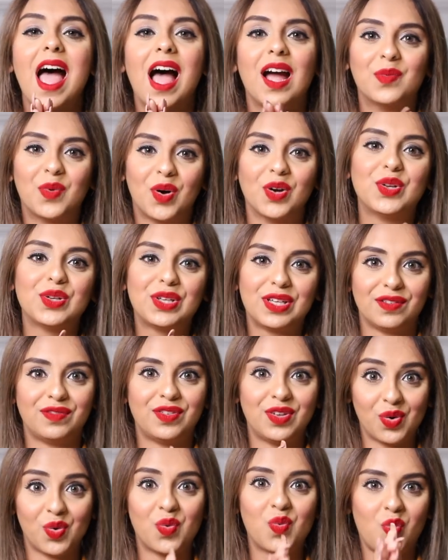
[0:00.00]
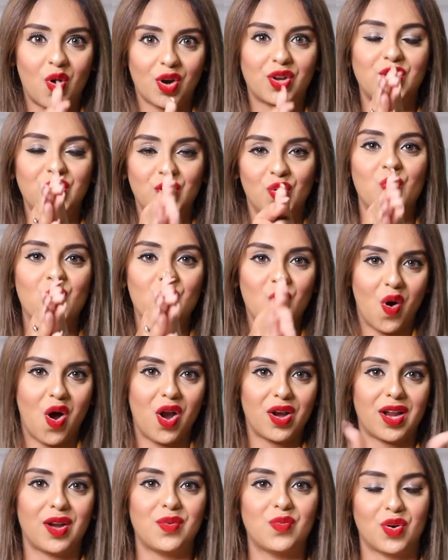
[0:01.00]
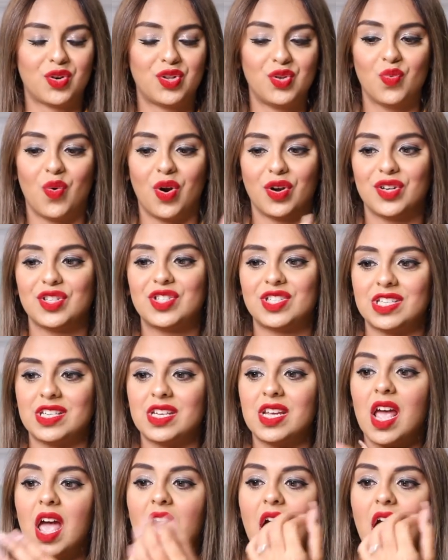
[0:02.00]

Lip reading: I want to give you what you want and what you want to see.